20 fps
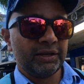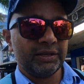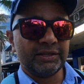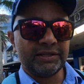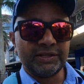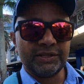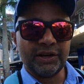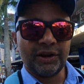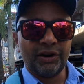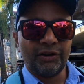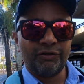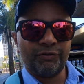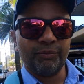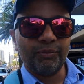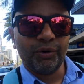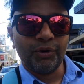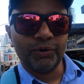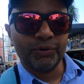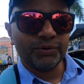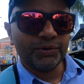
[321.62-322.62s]

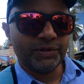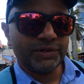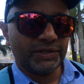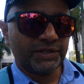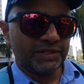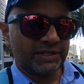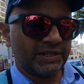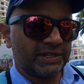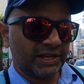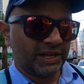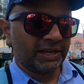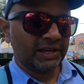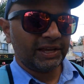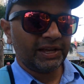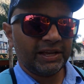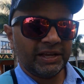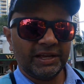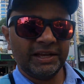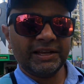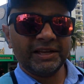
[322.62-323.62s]
surfboards.
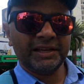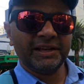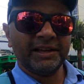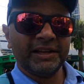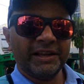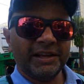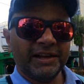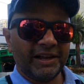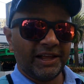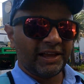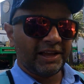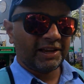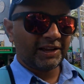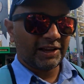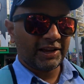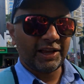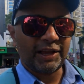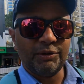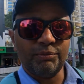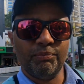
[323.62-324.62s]
Like
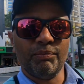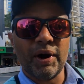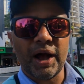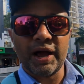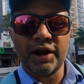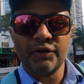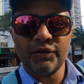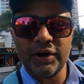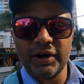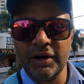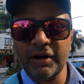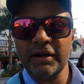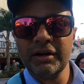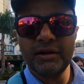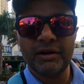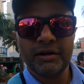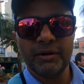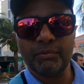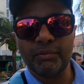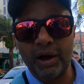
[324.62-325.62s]
in Byron
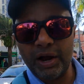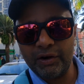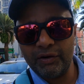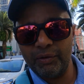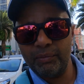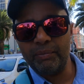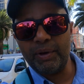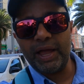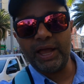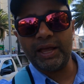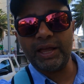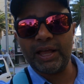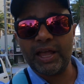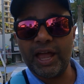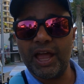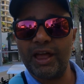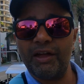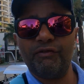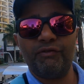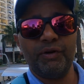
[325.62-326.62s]
Bay,
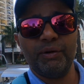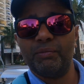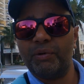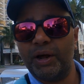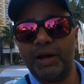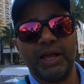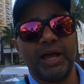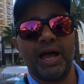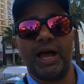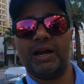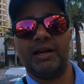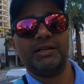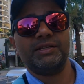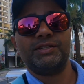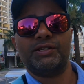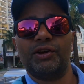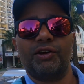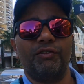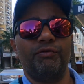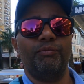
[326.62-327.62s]
everybody had a
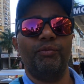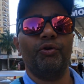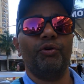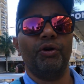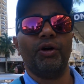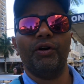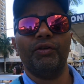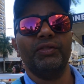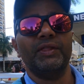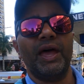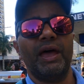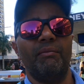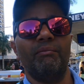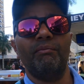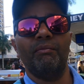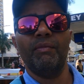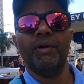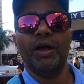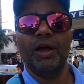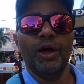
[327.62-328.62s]
surfboard on them,
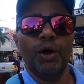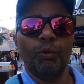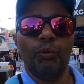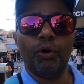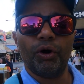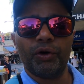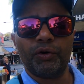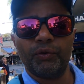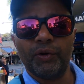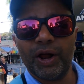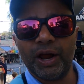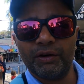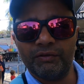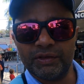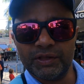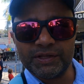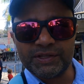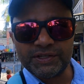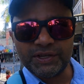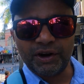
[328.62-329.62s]
walking around
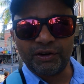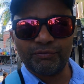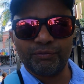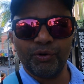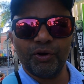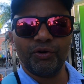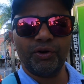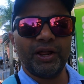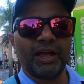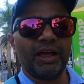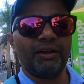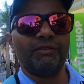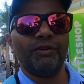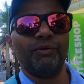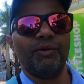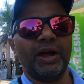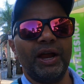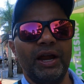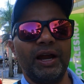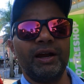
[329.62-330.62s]
with a surfboard
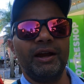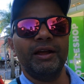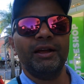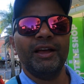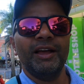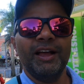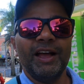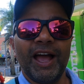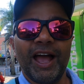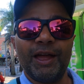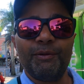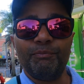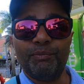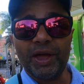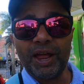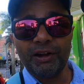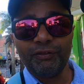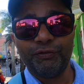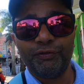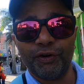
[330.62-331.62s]
everywhere, and
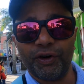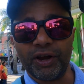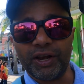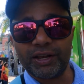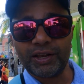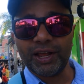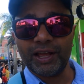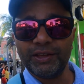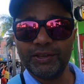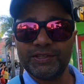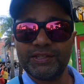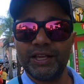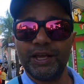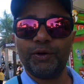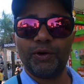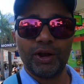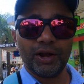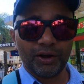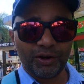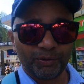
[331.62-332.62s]
barefoot. You see
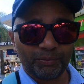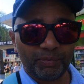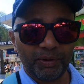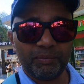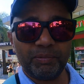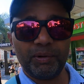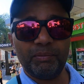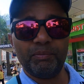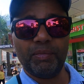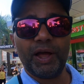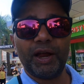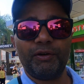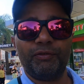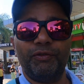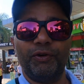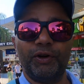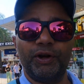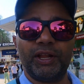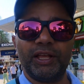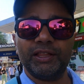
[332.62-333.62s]
quite a lot of people
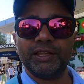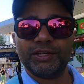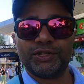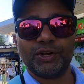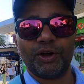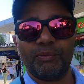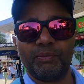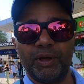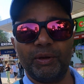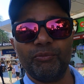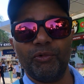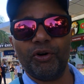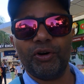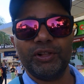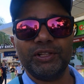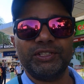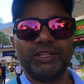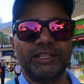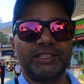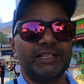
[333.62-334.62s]
barefoot in the shopping
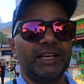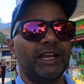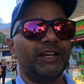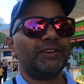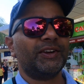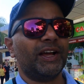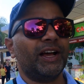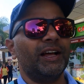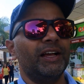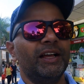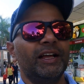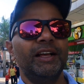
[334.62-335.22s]
malls, etc.